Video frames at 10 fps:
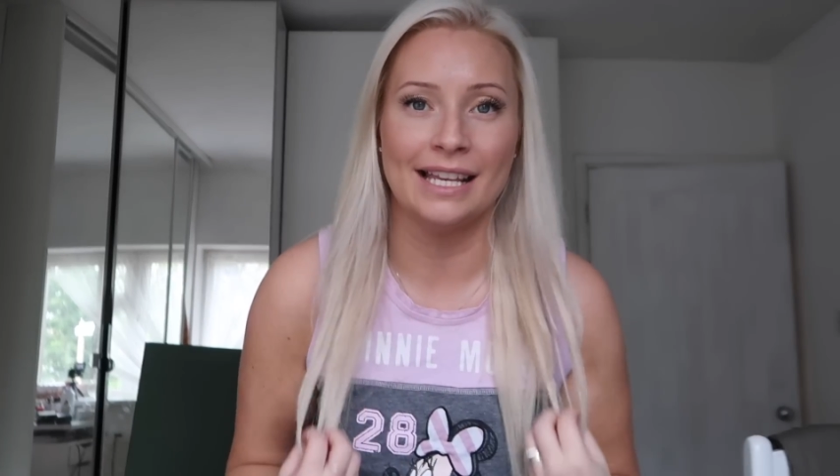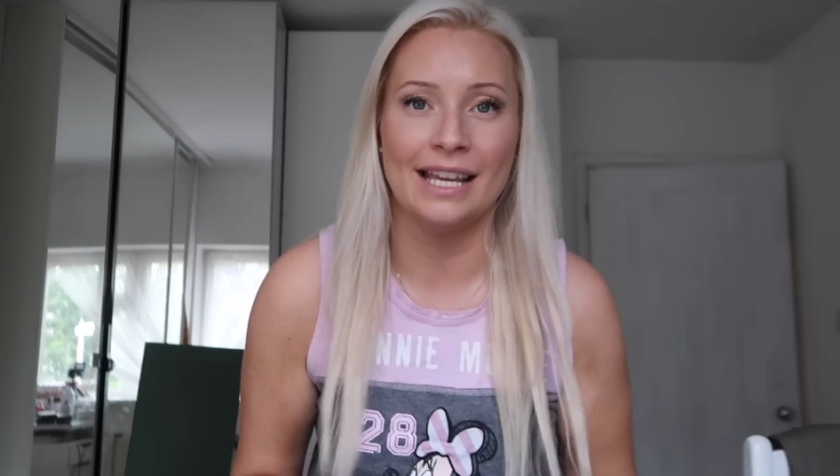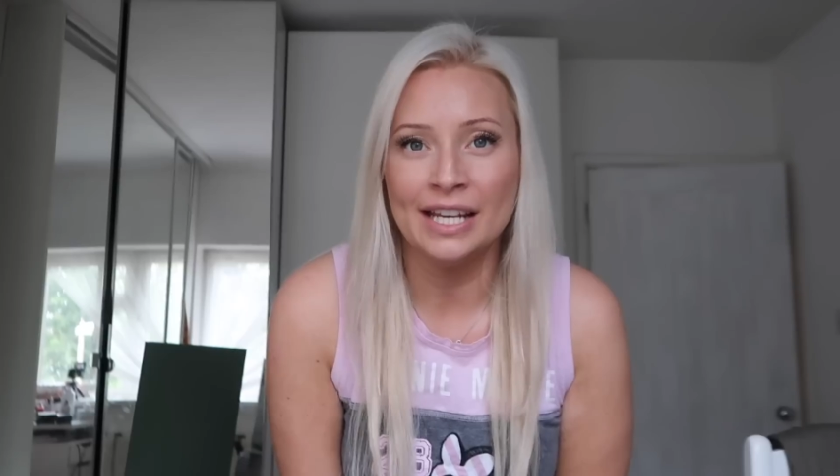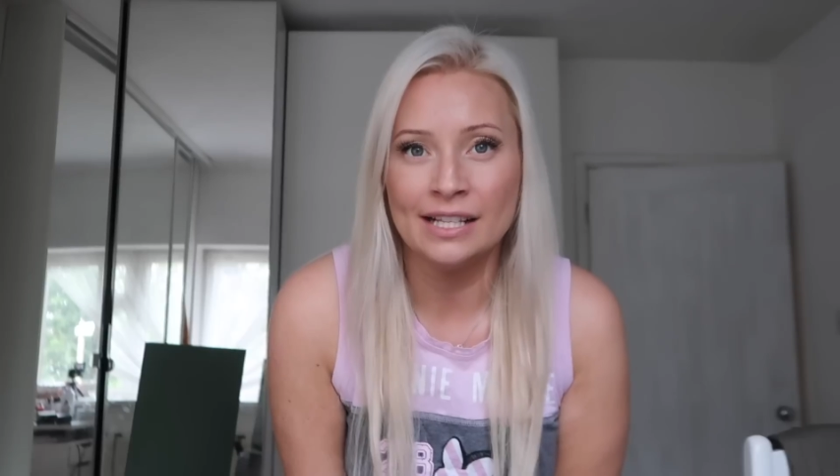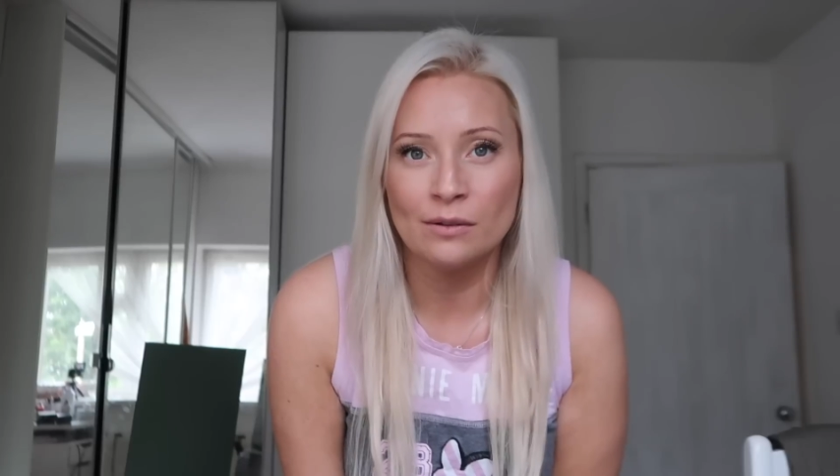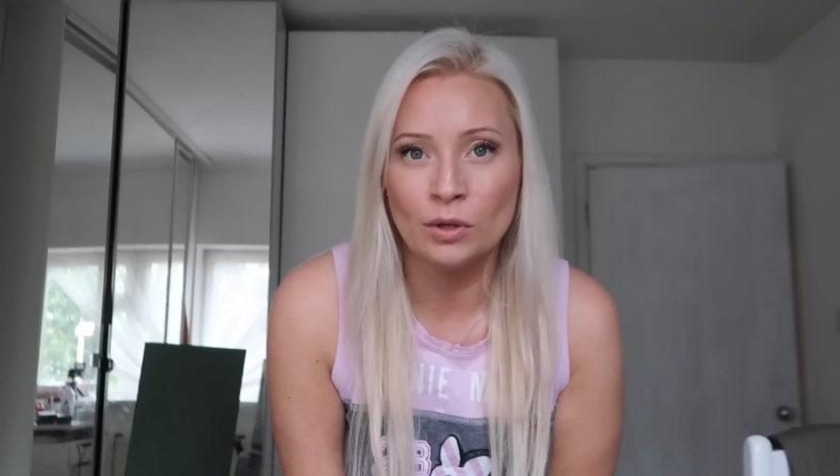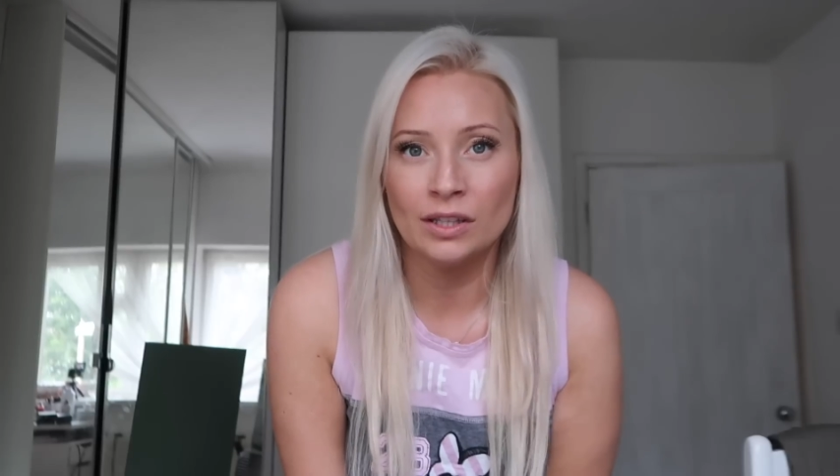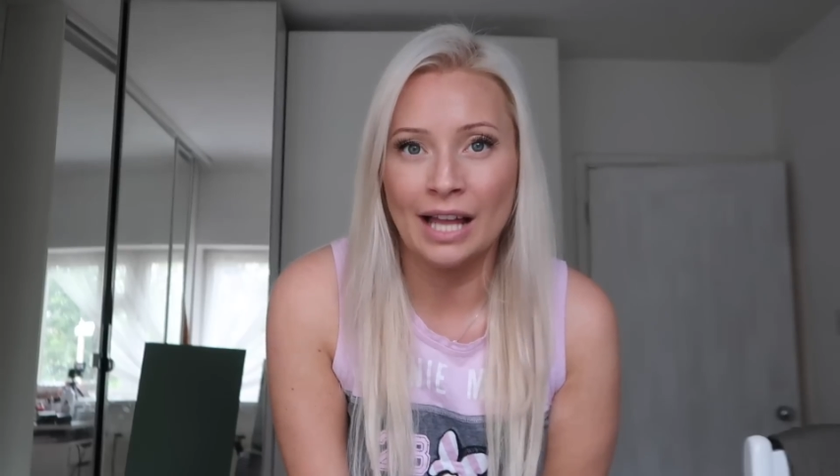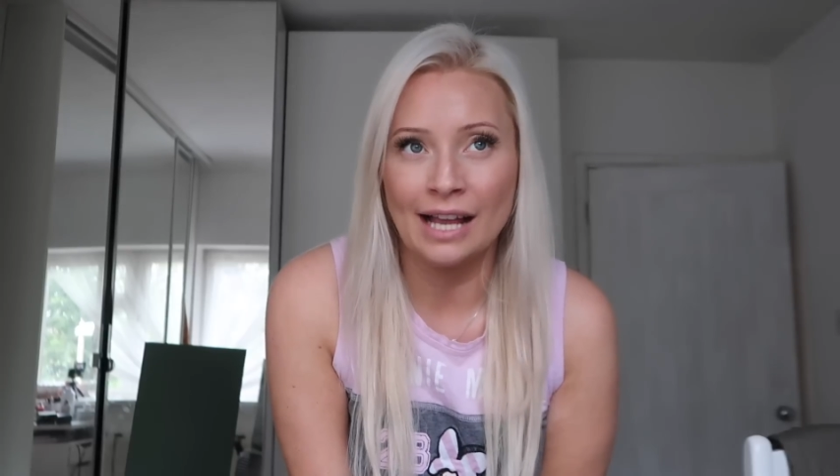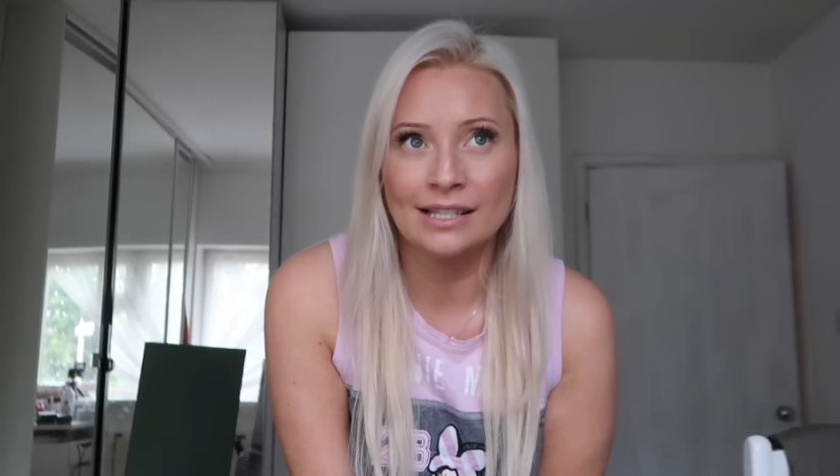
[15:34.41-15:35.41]
These will
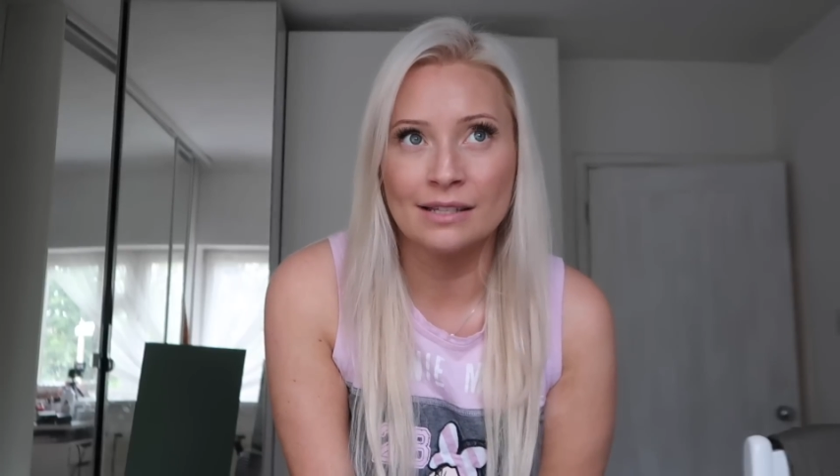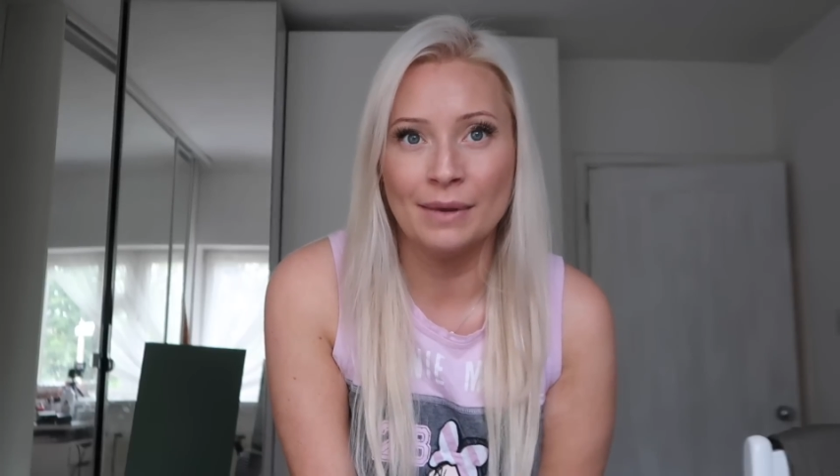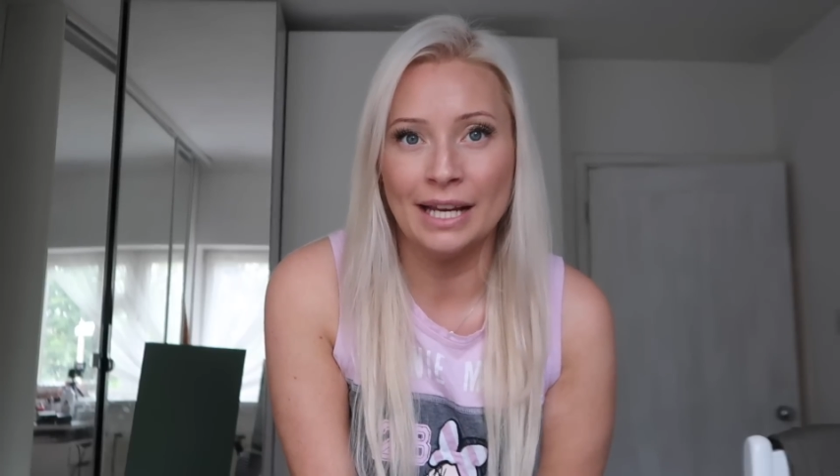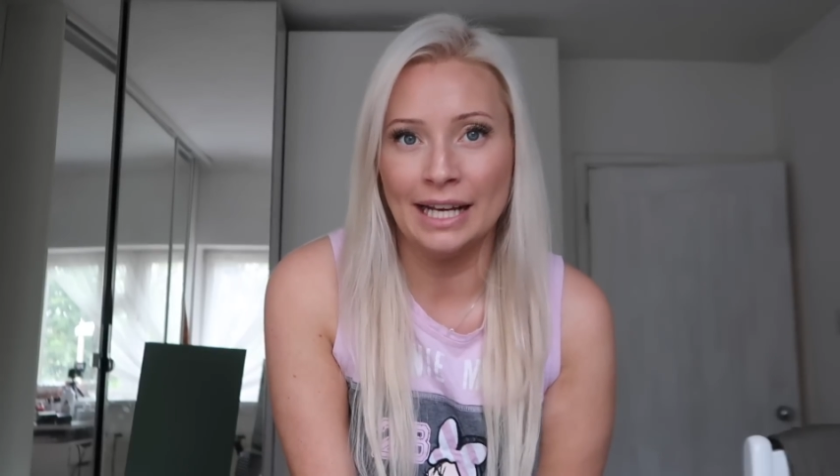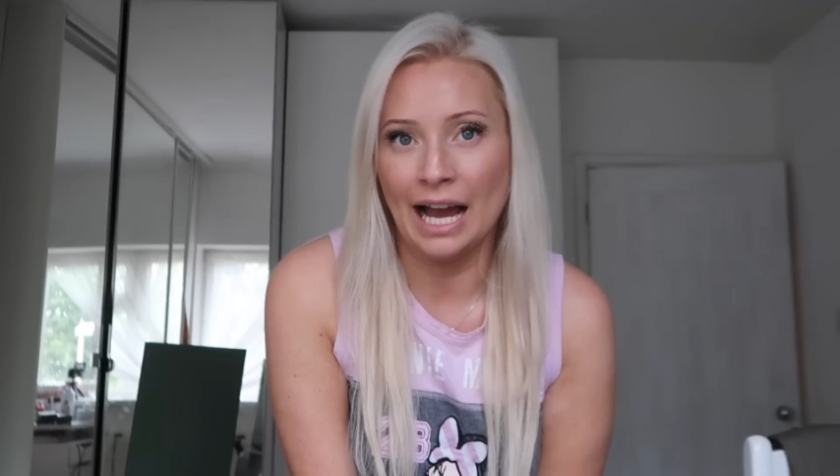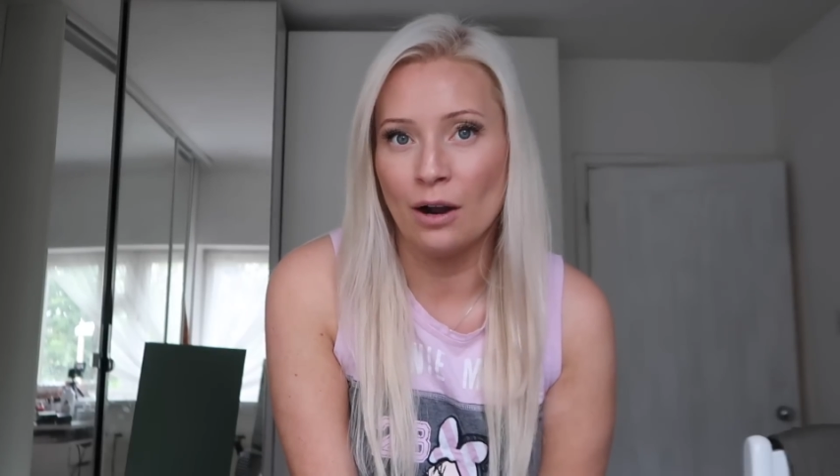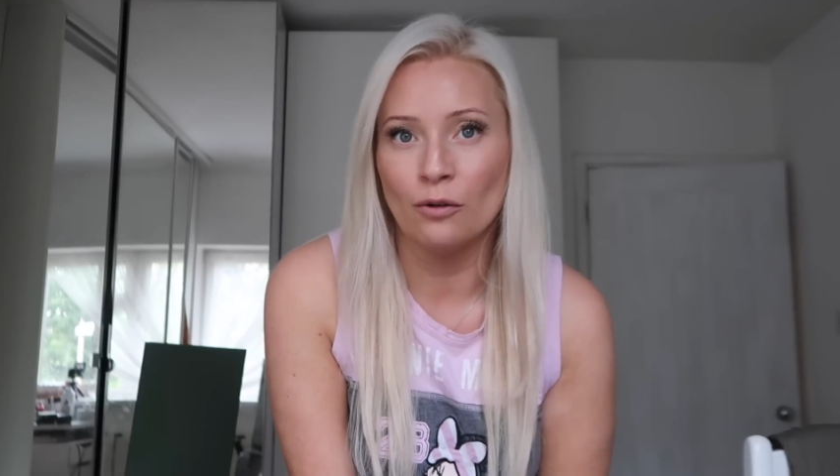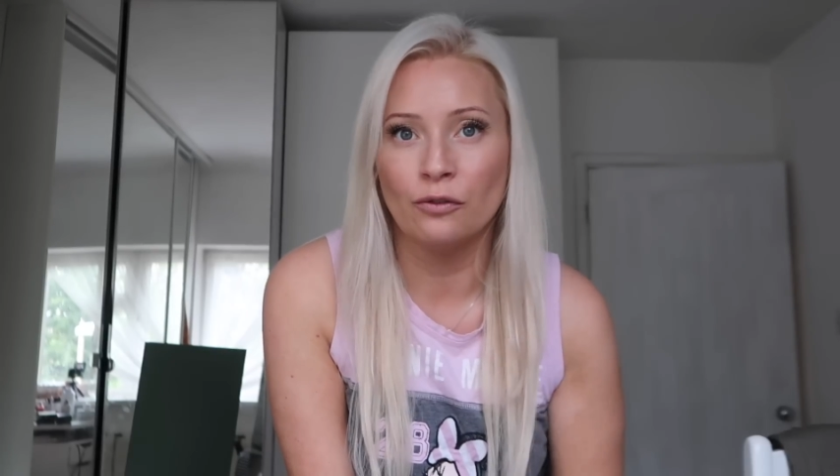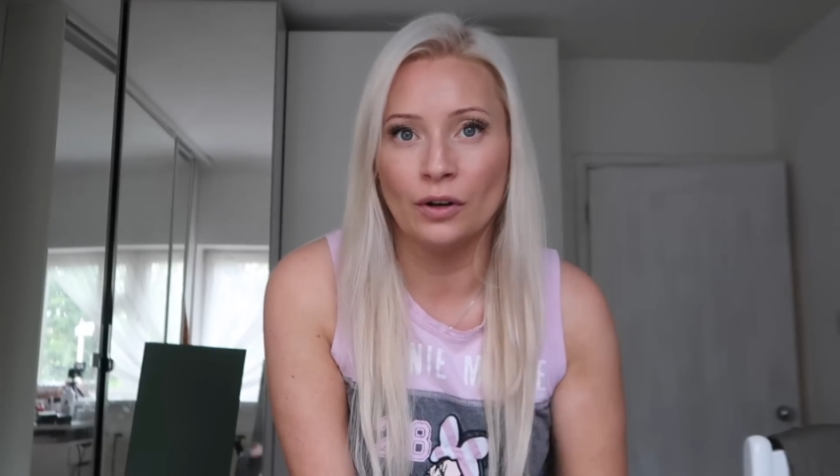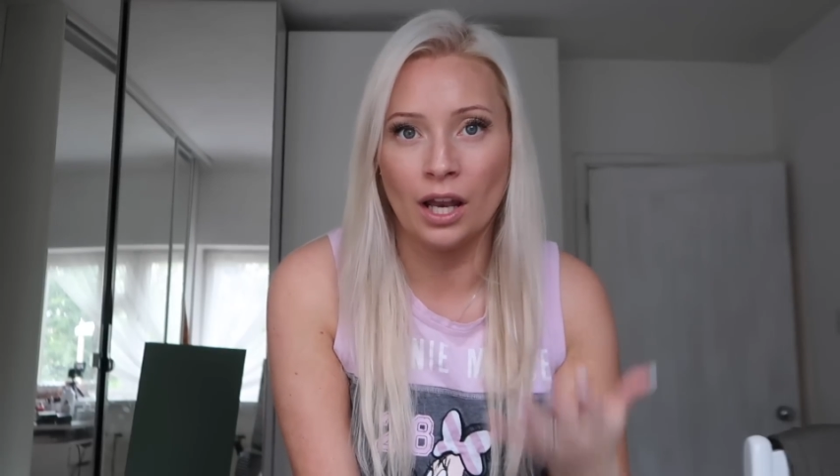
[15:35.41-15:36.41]
last me now
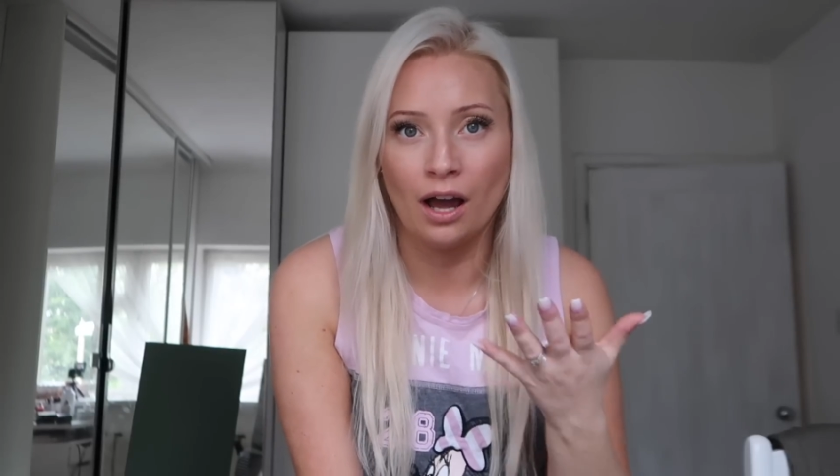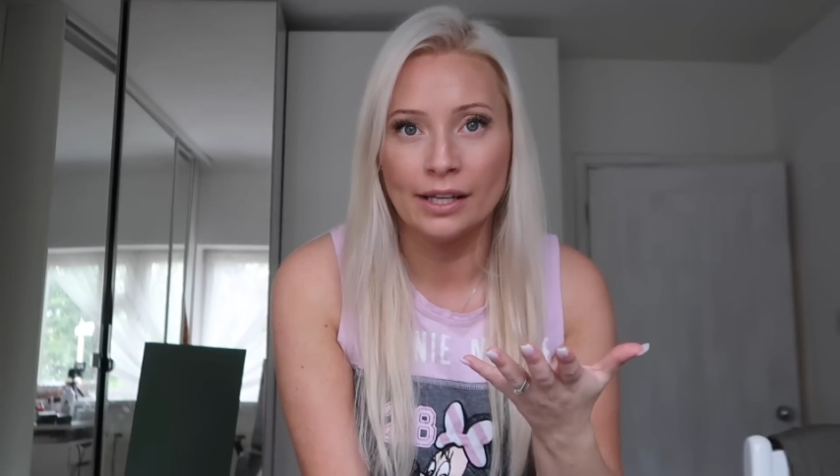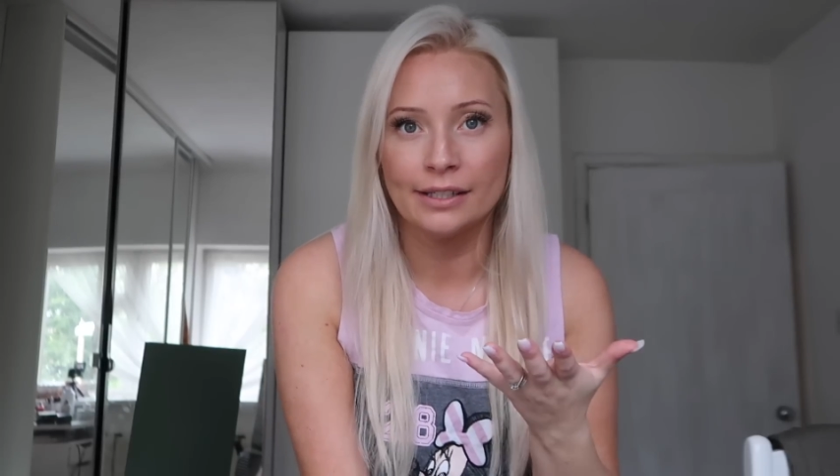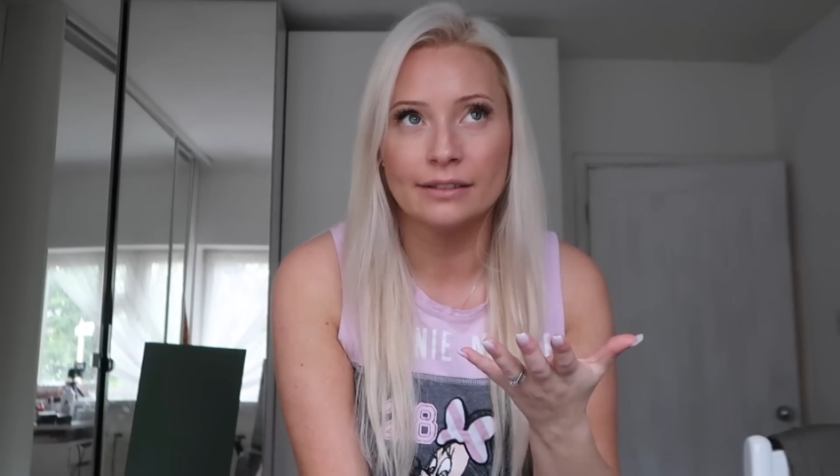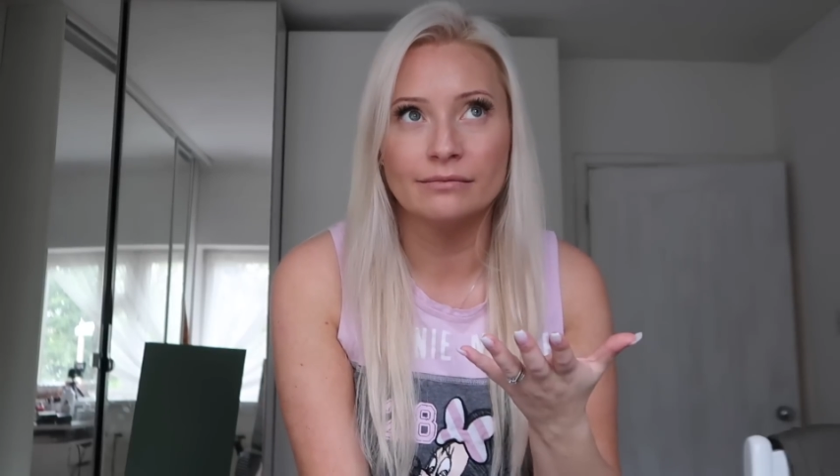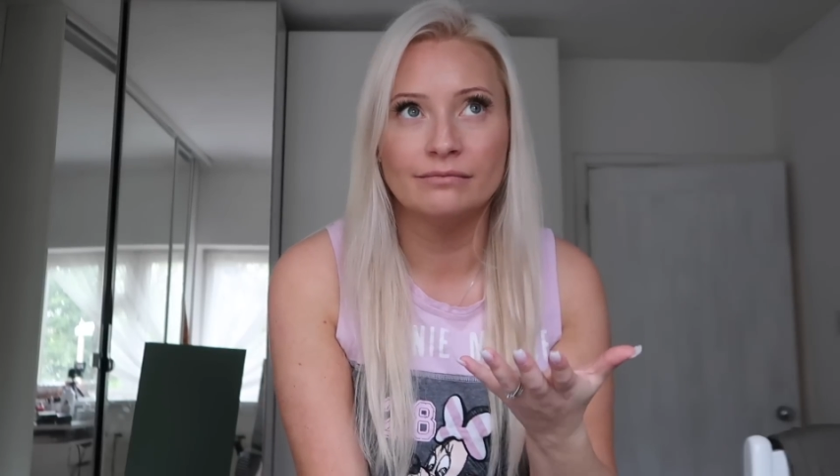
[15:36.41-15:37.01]
for like,